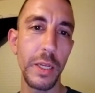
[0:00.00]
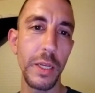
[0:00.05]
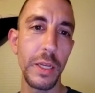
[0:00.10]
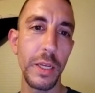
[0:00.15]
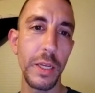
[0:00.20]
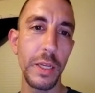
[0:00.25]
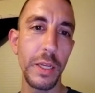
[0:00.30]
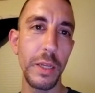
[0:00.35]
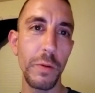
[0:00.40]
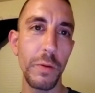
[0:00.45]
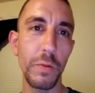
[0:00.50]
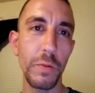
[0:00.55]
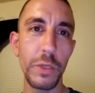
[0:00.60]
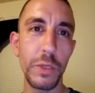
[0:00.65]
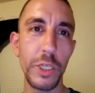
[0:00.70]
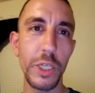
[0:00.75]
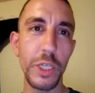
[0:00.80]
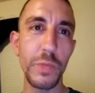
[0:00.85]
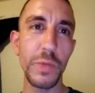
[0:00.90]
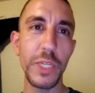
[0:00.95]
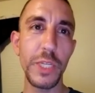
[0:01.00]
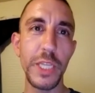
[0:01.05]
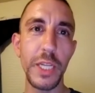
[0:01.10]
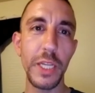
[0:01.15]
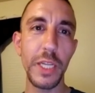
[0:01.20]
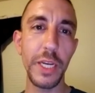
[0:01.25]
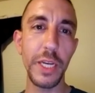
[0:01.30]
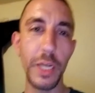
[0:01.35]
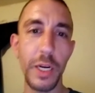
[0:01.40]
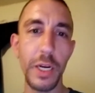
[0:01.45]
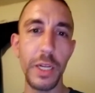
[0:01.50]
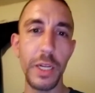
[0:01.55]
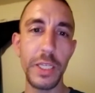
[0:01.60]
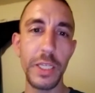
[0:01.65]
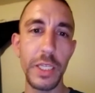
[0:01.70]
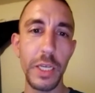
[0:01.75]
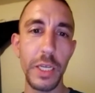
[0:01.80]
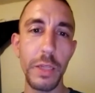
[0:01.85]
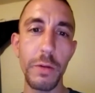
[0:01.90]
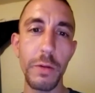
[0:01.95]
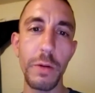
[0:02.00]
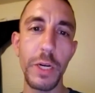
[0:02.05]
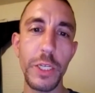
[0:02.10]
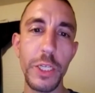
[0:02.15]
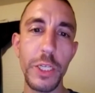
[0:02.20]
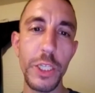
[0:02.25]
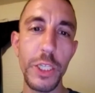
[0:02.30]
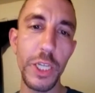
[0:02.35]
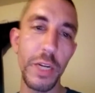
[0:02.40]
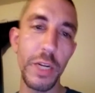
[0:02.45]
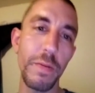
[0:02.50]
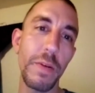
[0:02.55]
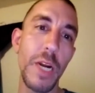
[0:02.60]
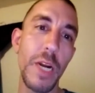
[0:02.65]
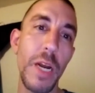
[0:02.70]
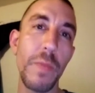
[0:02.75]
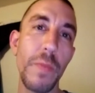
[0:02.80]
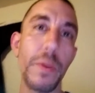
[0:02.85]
we'll just pretend like none of this other Russian shit ever happened.